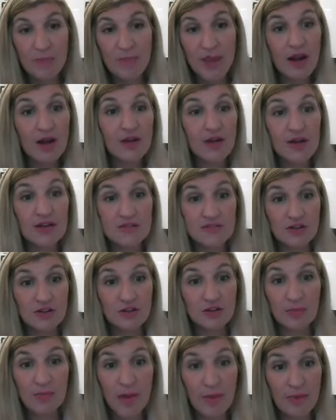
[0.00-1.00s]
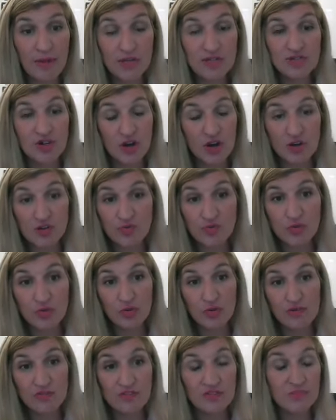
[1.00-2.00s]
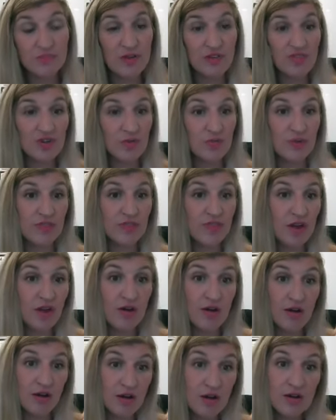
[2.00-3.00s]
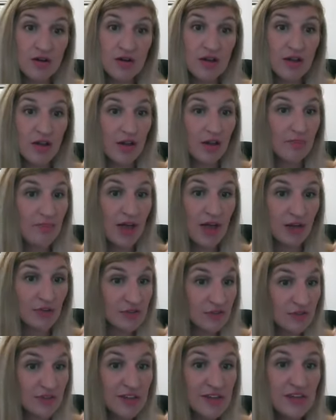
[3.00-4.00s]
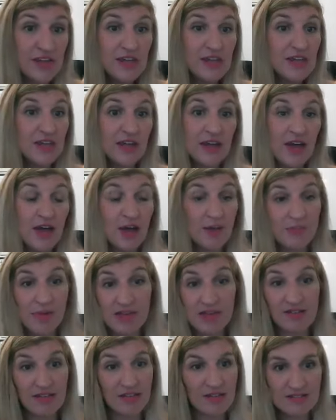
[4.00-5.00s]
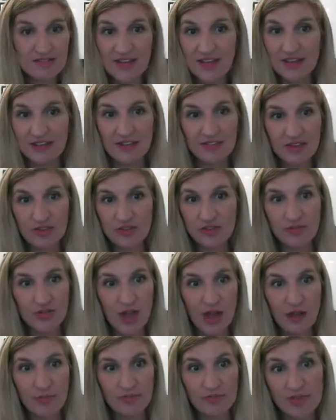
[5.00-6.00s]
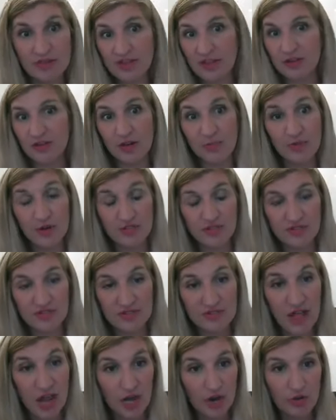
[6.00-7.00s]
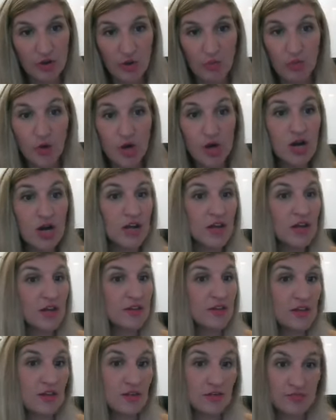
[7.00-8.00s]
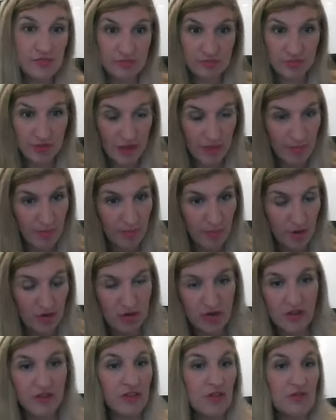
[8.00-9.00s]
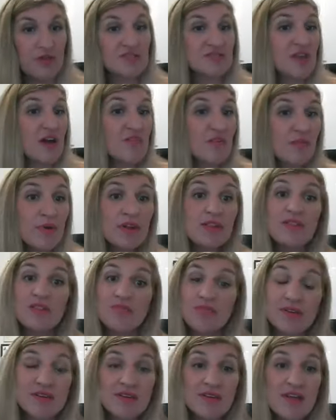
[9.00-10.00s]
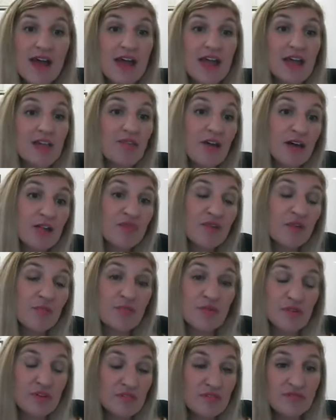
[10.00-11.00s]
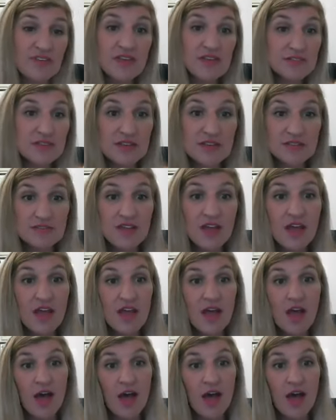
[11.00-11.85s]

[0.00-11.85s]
parents under the public charge rules, especially when they are elderly, basically saying that this elderly person's not going to work and they could become a burden on the U.S. government. And they've been denying a lot of immigrant visas